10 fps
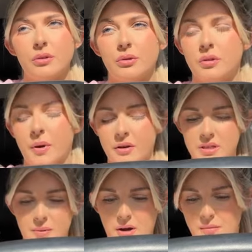Tortured Poets
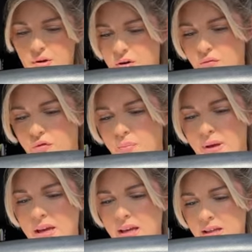Department on
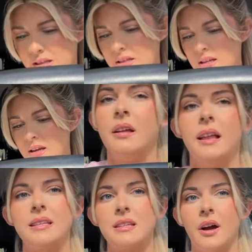repeat.
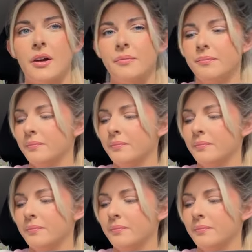Let's go.